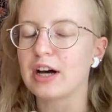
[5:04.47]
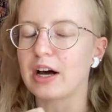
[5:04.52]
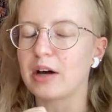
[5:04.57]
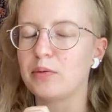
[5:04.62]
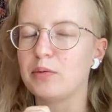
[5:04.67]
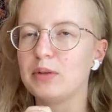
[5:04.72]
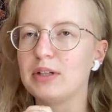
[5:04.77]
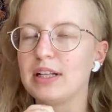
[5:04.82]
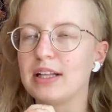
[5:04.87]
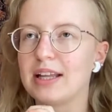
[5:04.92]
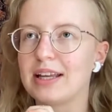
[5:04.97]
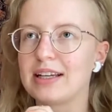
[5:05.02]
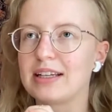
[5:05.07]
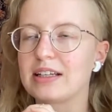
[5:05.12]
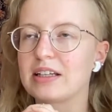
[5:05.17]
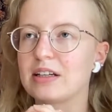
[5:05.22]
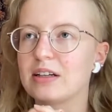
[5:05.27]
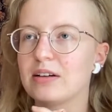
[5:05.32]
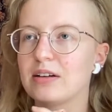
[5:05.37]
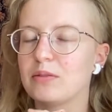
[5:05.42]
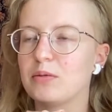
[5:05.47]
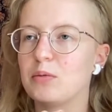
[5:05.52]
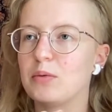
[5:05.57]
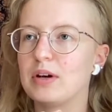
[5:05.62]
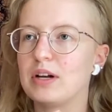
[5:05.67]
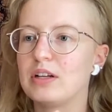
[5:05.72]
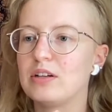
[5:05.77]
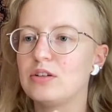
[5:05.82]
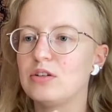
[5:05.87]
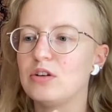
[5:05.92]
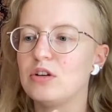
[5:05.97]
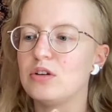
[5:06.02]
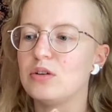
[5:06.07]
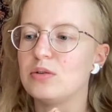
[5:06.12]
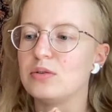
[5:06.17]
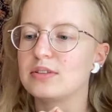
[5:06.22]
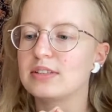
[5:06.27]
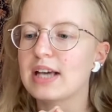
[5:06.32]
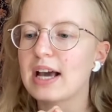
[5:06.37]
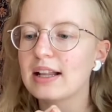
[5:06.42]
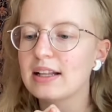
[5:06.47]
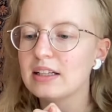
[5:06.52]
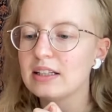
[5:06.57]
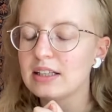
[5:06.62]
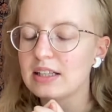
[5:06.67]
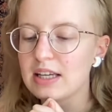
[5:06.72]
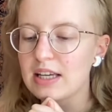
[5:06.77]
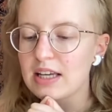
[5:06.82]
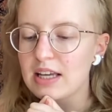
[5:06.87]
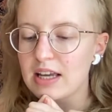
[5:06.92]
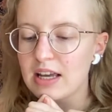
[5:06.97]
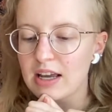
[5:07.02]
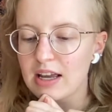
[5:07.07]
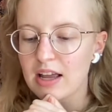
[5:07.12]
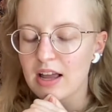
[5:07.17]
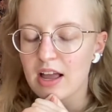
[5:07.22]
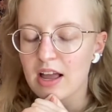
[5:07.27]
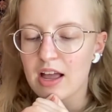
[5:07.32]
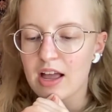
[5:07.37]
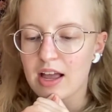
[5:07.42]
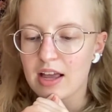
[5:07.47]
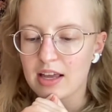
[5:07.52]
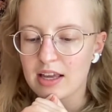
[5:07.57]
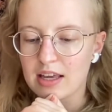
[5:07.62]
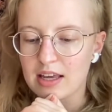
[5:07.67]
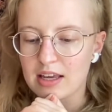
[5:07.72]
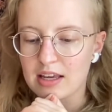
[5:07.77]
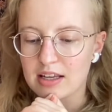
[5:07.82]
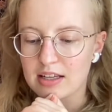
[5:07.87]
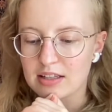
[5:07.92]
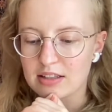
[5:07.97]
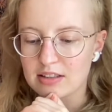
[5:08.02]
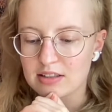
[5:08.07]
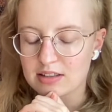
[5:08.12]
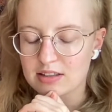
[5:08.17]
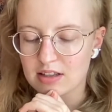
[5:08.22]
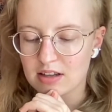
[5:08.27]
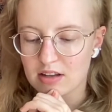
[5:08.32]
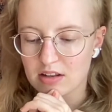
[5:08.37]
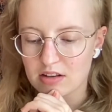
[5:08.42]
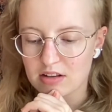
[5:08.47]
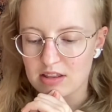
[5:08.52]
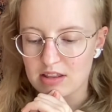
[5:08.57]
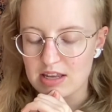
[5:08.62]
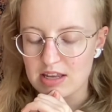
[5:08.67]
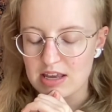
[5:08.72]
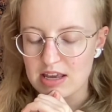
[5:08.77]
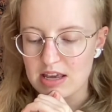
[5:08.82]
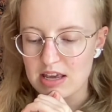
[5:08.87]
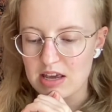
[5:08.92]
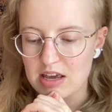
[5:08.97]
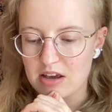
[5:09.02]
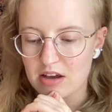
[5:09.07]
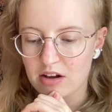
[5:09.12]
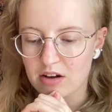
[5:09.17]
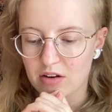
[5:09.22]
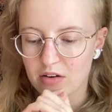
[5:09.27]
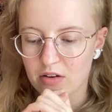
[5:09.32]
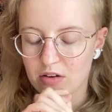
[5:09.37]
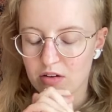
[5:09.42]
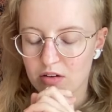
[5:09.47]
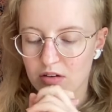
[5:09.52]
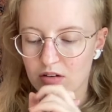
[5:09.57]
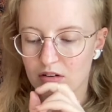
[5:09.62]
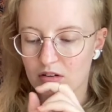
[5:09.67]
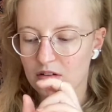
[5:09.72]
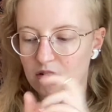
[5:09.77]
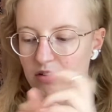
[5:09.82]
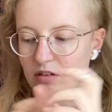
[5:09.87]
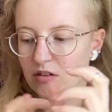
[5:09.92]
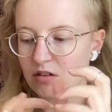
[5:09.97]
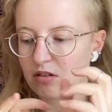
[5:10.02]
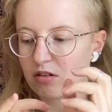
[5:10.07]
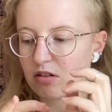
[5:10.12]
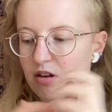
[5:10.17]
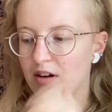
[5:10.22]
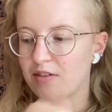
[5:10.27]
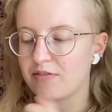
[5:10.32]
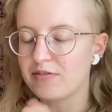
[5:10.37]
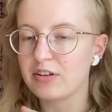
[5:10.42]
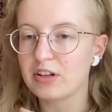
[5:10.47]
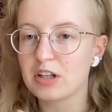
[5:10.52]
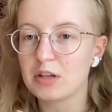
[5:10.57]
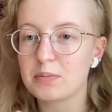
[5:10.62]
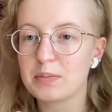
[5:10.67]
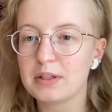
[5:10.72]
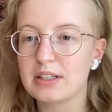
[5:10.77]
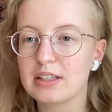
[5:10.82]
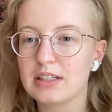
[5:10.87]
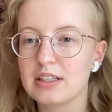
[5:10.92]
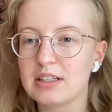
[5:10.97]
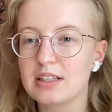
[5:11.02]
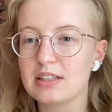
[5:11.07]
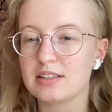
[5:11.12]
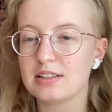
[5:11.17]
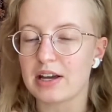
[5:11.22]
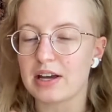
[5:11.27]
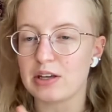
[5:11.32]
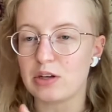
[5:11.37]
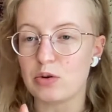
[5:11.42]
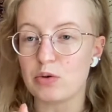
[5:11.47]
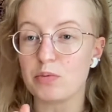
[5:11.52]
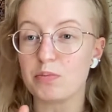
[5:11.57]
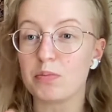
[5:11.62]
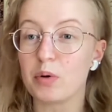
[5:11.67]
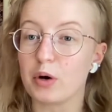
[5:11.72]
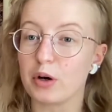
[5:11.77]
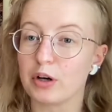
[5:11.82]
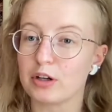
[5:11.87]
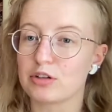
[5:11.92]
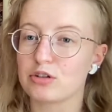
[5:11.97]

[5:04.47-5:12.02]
I really like when you use Calendly is the availabilities that you put.